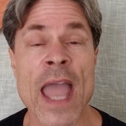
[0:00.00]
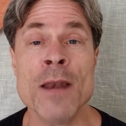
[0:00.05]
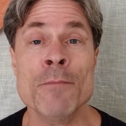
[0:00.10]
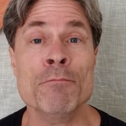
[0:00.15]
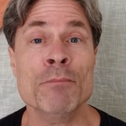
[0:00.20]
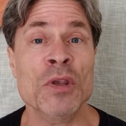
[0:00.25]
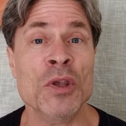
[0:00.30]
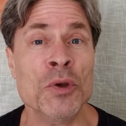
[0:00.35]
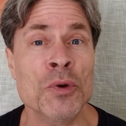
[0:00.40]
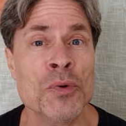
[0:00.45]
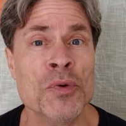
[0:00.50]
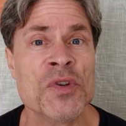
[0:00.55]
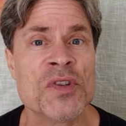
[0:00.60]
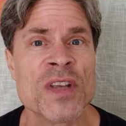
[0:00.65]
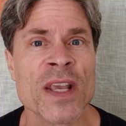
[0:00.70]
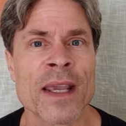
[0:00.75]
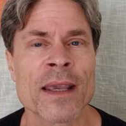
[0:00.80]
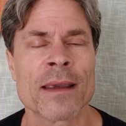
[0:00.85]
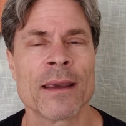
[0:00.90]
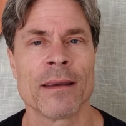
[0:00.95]
and
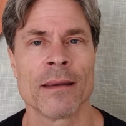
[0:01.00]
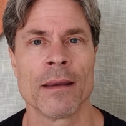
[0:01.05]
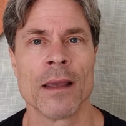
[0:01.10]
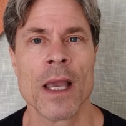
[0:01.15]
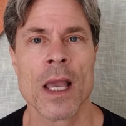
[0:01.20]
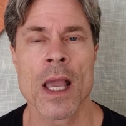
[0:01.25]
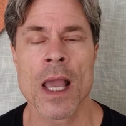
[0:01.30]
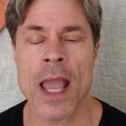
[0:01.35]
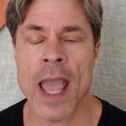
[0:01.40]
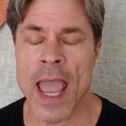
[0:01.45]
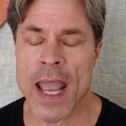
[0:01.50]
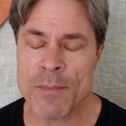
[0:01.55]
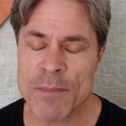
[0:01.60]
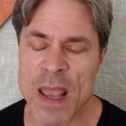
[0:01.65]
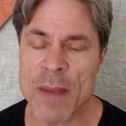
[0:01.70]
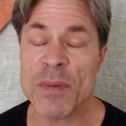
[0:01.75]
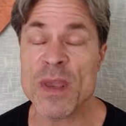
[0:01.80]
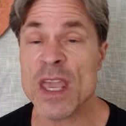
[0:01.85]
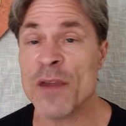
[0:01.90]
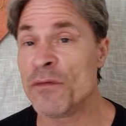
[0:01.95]
music. And
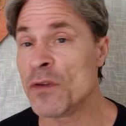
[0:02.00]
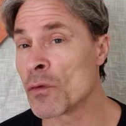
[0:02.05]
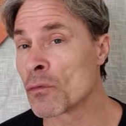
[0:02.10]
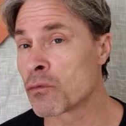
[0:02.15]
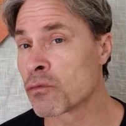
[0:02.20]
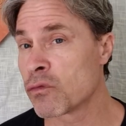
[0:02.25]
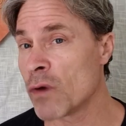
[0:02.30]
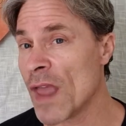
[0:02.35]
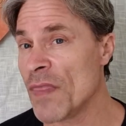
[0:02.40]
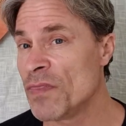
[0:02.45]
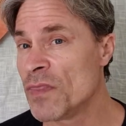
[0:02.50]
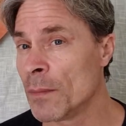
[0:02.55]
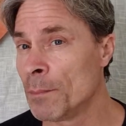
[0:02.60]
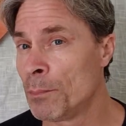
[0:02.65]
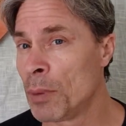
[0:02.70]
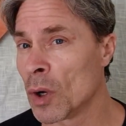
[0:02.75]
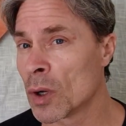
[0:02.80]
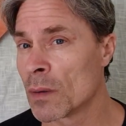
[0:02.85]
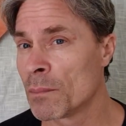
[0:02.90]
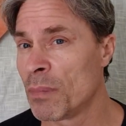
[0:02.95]
maybe if you've read the
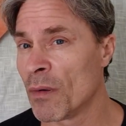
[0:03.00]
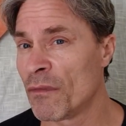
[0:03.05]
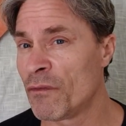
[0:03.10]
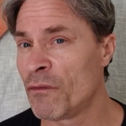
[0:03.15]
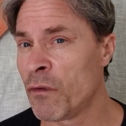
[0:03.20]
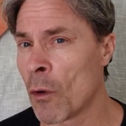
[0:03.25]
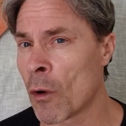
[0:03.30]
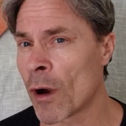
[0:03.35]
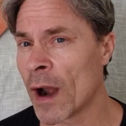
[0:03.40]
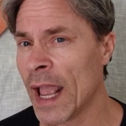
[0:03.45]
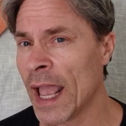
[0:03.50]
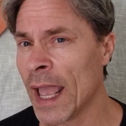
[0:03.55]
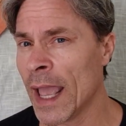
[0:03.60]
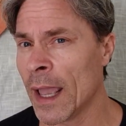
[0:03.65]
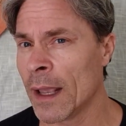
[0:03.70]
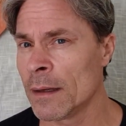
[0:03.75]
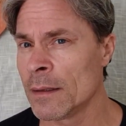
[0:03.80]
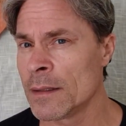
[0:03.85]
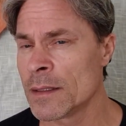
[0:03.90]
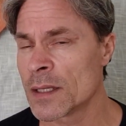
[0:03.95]
book
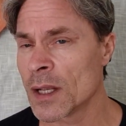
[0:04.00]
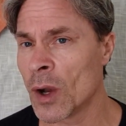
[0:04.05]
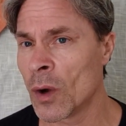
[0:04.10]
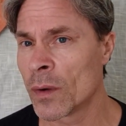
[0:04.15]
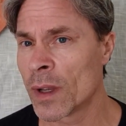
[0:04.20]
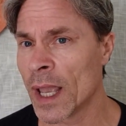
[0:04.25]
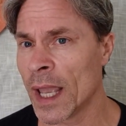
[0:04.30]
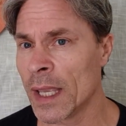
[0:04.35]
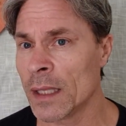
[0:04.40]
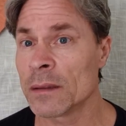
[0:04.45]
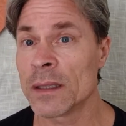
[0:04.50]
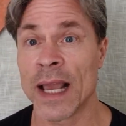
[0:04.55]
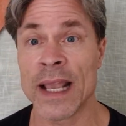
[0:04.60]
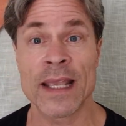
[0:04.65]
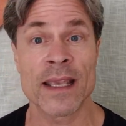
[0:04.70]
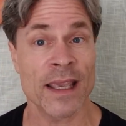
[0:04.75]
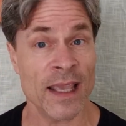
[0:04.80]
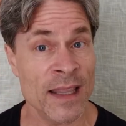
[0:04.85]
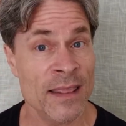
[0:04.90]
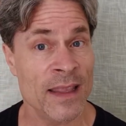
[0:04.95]
beforehand, okay,
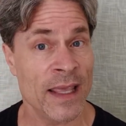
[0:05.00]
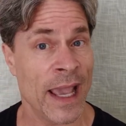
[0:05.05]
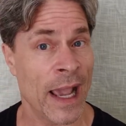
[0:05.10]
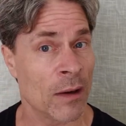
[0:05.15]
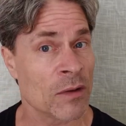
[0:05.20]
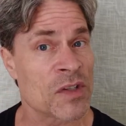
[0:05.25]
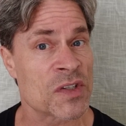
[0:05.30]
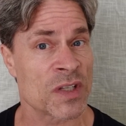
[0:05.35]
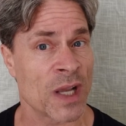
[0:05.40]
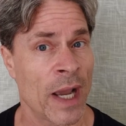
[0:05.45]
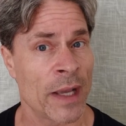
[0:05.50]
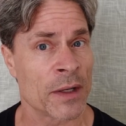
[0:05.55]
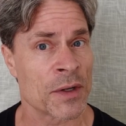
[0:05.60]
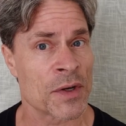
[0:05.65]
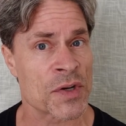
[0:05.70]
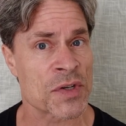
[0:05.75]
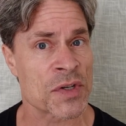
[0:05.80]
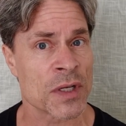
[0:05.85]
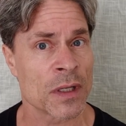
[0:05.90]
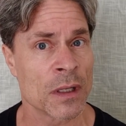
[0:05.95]
like in The
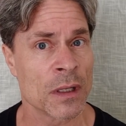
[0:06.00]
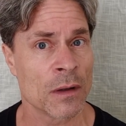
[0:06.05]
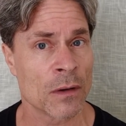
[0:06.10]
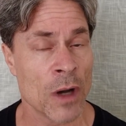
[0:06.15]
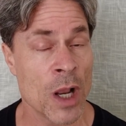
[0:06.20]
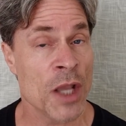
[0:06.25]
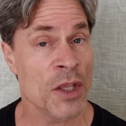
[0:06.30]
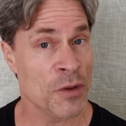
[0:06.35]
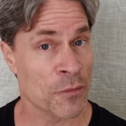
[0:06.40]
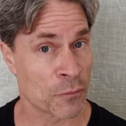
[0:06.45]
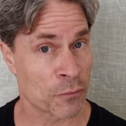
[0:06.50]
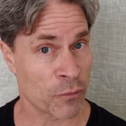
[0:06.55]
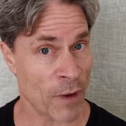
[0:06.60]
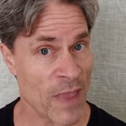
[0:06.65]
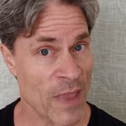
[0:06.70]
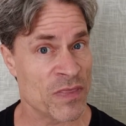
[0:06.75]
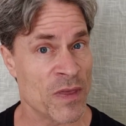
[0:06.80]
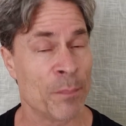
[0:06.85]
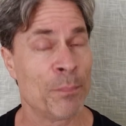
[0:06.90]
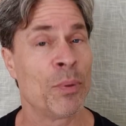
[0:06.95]
Outsiders, you've
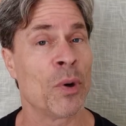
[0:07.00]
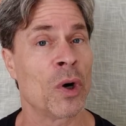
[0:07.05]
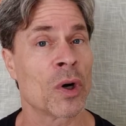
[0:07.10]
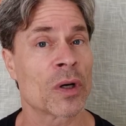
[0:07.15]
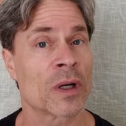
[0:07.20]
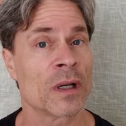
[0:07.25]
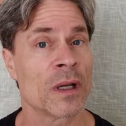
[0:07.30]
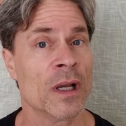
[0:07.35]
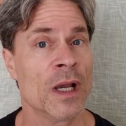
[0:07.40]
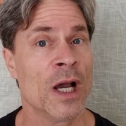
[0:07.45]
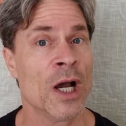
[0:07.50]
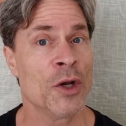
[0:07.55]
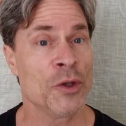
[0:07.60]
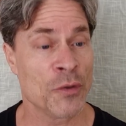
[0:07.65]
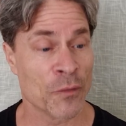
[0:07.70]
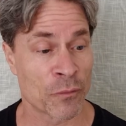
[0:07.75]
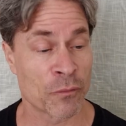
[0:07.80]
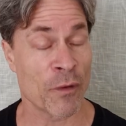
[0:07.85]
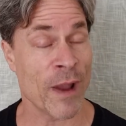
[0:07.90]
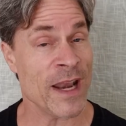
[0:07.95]
read the book,
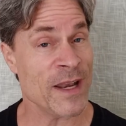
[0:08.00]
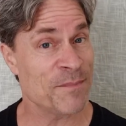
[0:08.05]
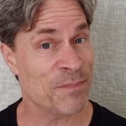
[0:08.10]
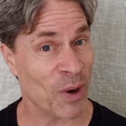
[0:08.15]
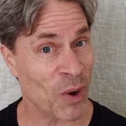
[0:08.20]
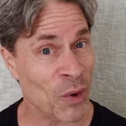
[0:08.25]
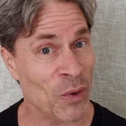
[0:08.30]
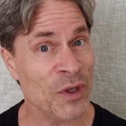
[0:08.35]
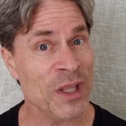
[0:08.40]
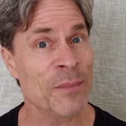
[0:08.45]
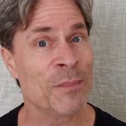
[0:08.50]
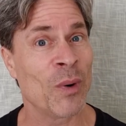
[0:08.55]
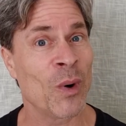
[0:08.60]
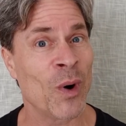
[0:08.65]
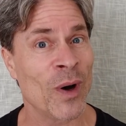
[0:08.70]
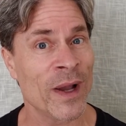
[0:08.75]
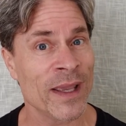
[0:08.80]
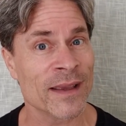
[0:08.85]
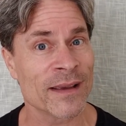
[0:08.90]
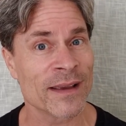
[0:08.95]
you've read Pony
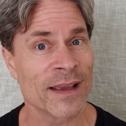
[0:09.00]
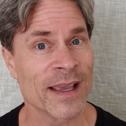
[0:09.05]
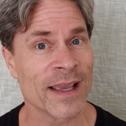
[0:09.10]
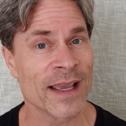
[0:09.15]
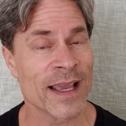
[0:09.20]
Boy,